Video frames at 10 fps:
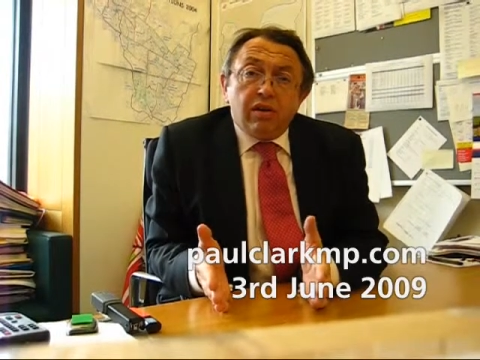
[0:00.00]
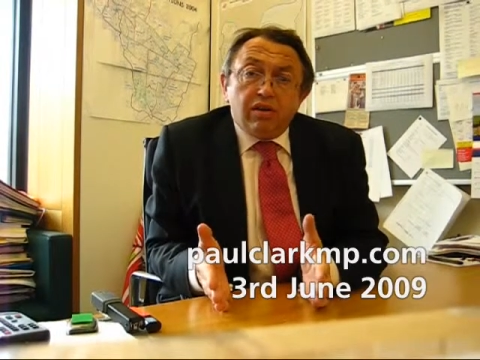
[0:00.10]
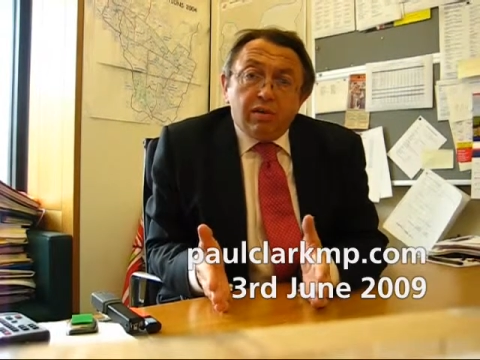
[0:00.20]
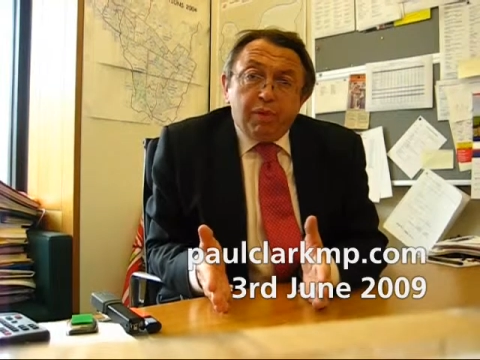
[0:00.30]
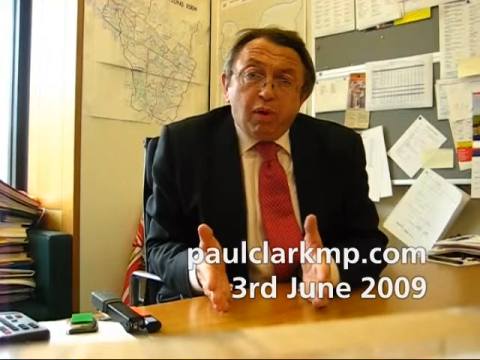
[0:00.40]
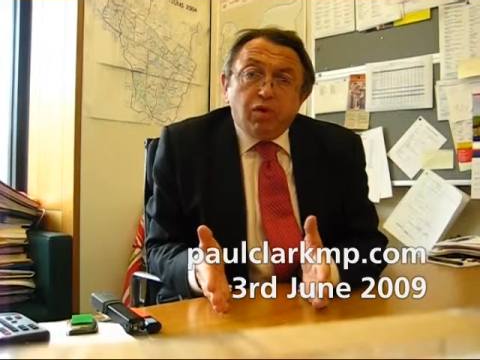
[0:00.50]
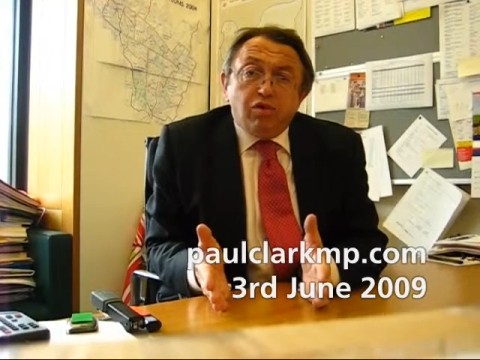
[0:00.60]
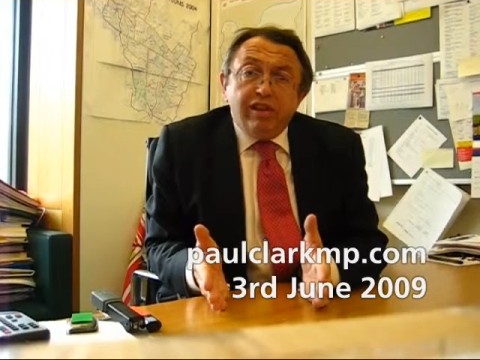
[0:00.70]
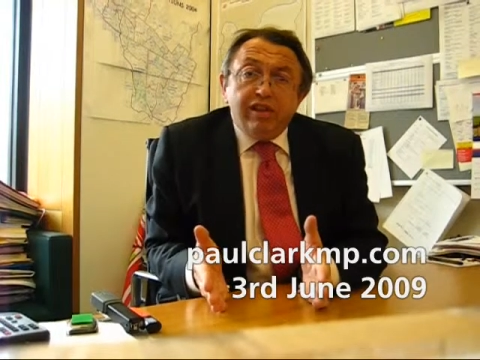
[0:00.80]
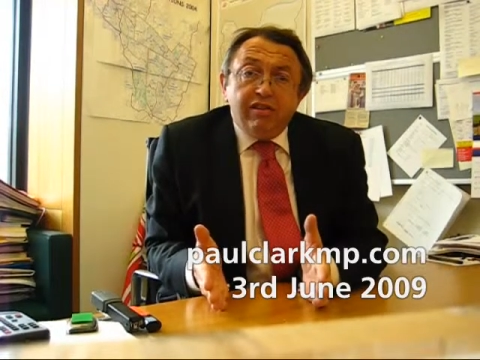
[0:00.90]

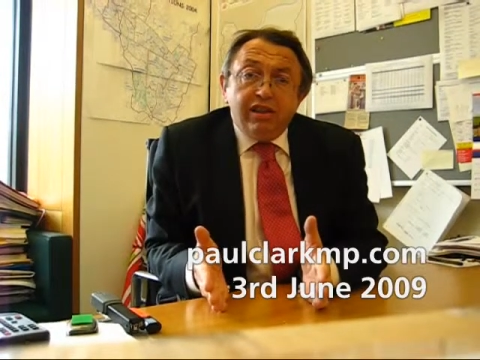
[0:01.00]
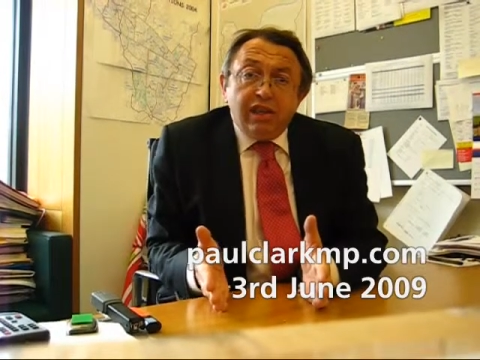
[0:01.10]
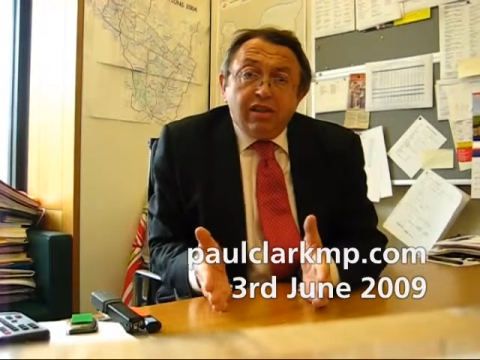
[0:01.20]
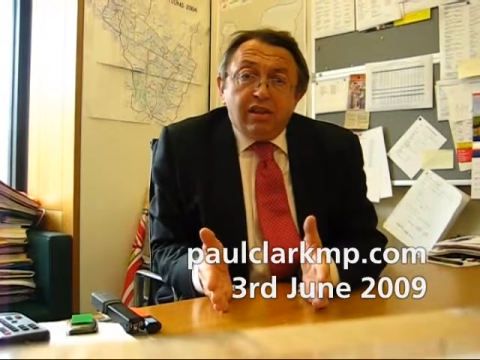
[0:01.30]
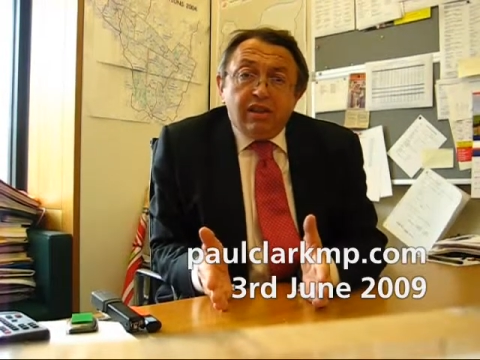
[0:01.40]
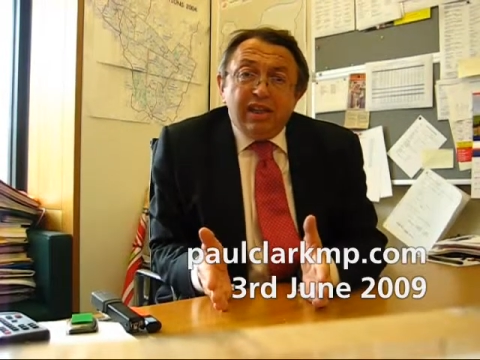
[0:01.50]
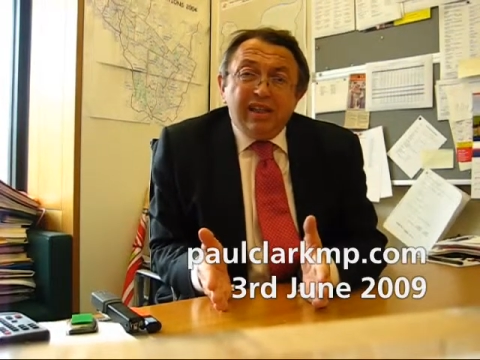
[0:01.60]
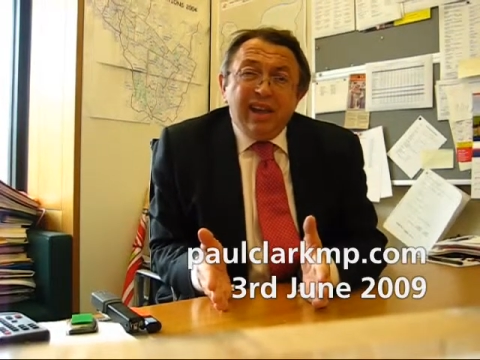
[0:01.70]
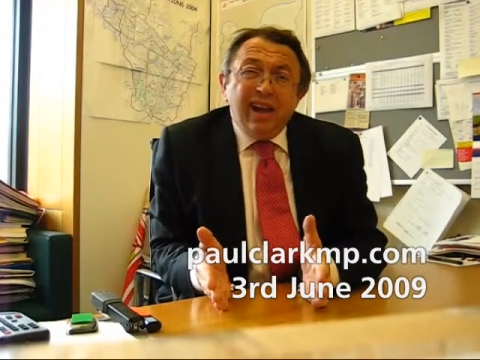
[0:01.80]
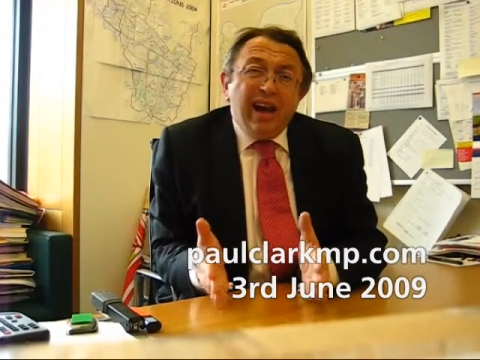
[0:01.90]
compulsory
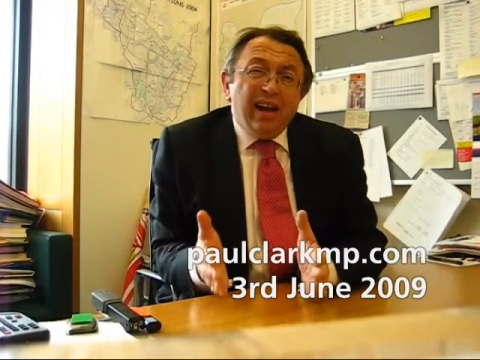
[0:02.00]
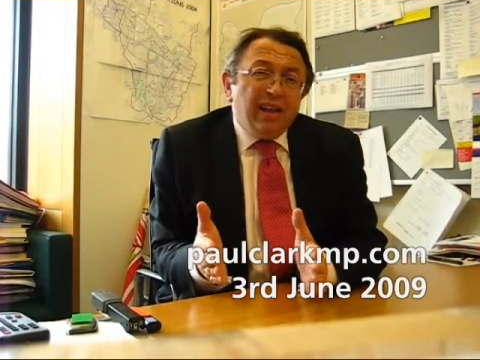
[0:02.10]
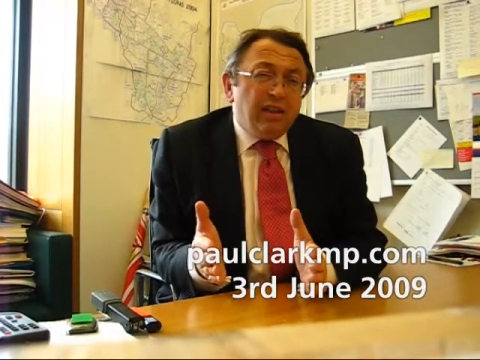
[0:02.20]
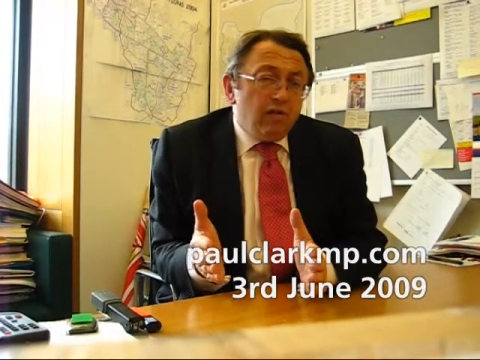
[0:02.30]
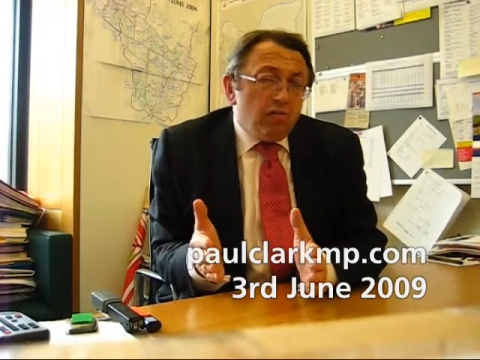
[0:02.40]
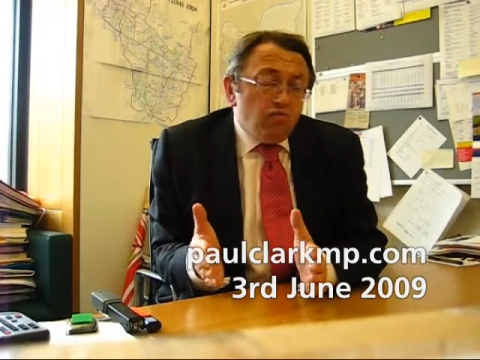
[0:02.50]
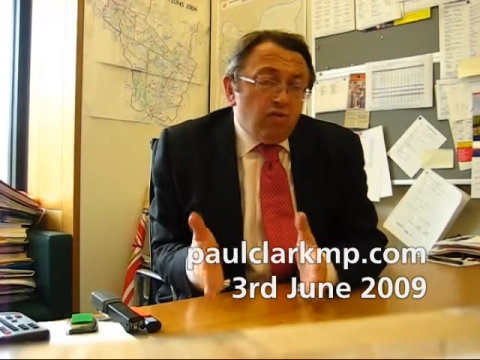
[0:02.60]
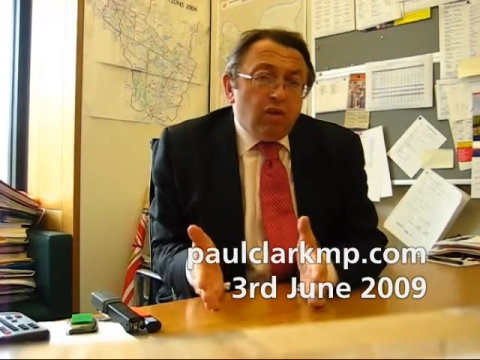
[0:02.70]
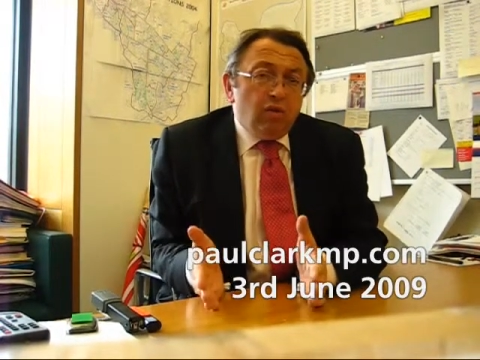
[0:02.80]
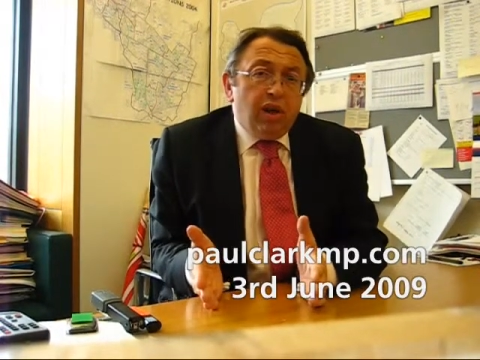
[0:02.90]
redundancies unless it's a
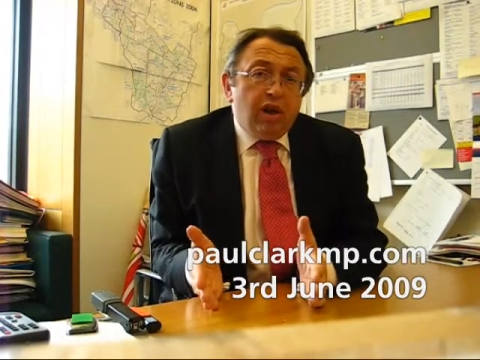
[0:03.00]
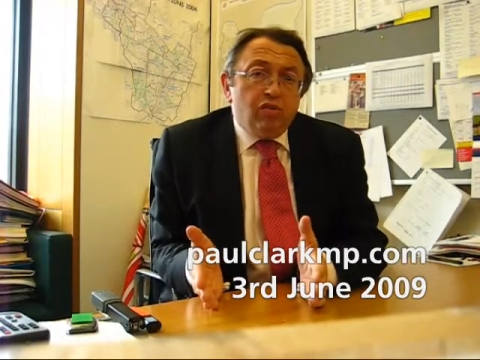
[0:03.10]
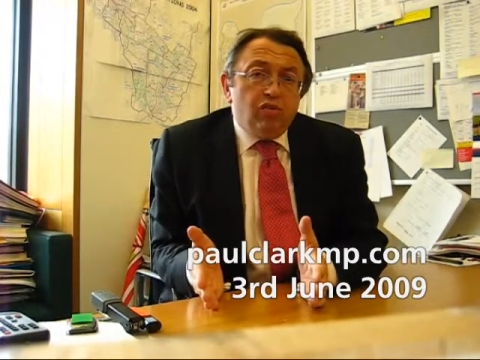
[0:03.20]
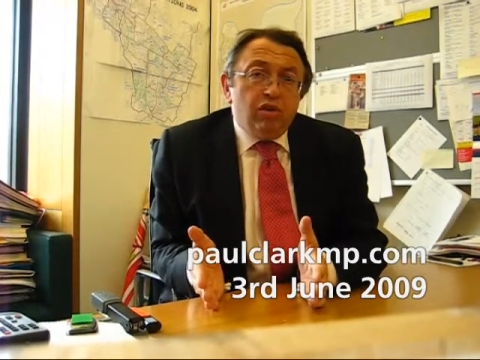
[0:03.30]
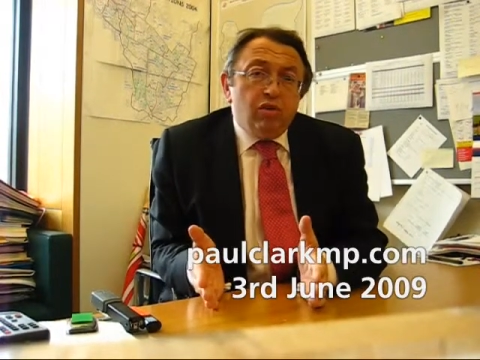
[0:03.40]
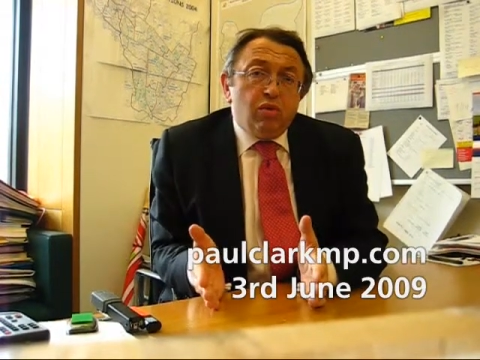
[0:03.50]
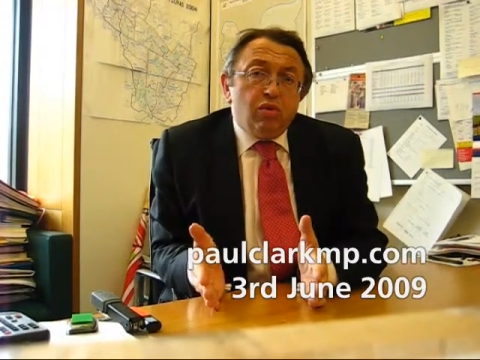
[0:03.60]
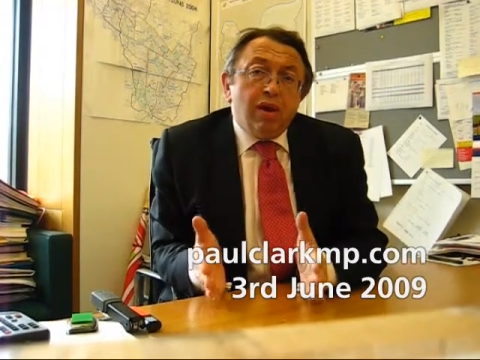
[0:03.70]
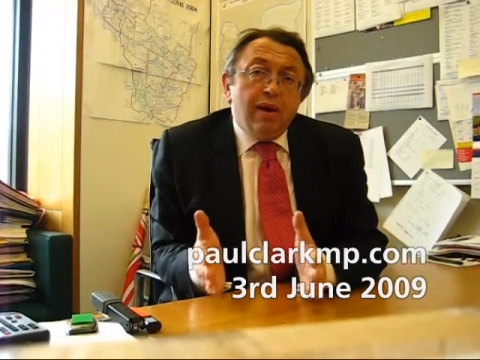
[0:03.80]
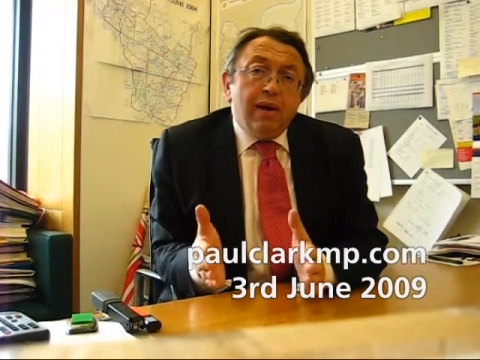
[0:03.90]
real last resort,